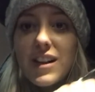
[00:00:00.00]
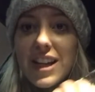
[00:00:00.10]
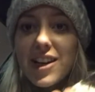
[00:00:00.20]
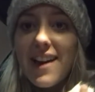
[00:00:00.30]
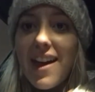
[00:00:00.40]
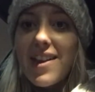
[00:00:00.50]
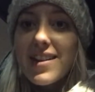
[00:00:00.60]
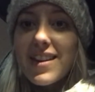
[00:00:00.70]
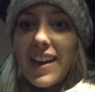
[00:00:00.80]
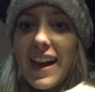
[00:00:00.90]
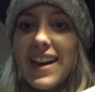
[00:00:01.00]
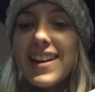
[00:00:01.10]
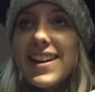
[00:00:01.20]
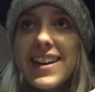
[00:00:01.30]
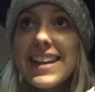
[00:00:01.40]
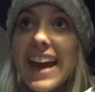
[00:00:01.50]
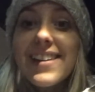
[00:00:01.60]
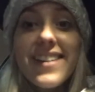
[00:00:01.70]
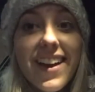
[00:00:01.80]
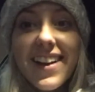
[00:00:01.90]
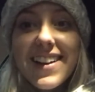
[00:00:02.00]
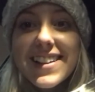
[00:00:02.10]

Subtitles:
here in like Canada.